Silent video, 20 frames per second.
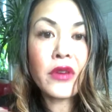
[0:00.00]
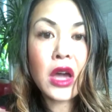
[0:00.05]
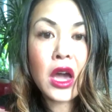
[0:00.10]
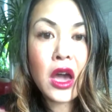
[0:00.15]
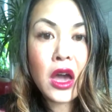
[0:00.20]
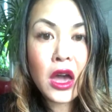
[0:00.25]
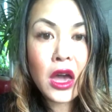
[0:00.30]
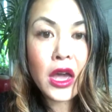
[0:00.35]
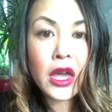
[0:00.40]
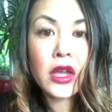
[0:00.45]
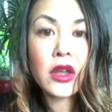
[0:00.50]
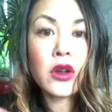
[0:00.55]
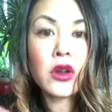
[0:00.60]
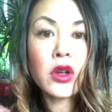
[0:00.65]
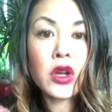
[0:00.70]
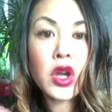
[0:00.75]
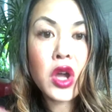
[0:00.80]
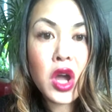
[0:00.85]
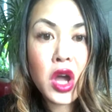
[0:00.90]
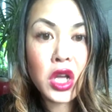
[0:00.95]
higher
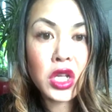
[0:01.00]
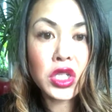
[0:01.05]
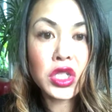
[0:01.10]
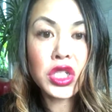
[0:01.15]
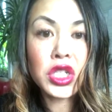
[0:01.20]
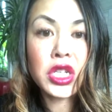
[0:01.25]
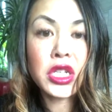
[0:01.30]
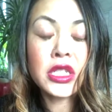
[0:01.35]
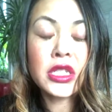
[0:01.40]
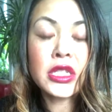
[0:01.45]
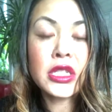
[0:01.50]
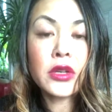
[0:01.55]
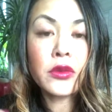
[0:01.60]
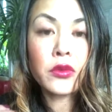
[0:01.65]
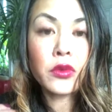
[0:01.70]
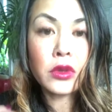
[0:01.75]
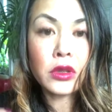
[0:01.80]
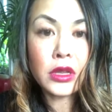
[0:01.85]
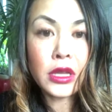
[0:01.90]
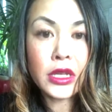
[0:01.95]
conscious
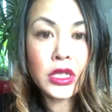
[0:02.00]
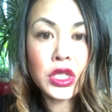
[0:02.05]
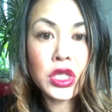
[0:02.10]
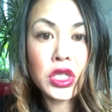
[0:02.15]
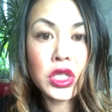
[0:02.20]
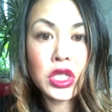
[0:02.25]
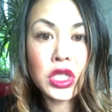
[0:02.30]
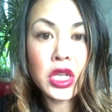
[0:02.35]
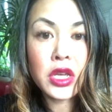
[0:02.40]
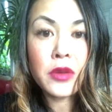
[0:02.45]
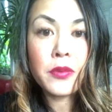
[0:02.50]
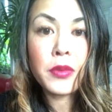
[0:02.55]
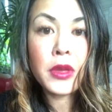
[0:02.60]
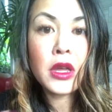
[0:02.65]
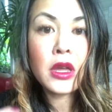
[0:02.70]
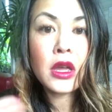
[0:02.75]
relationship,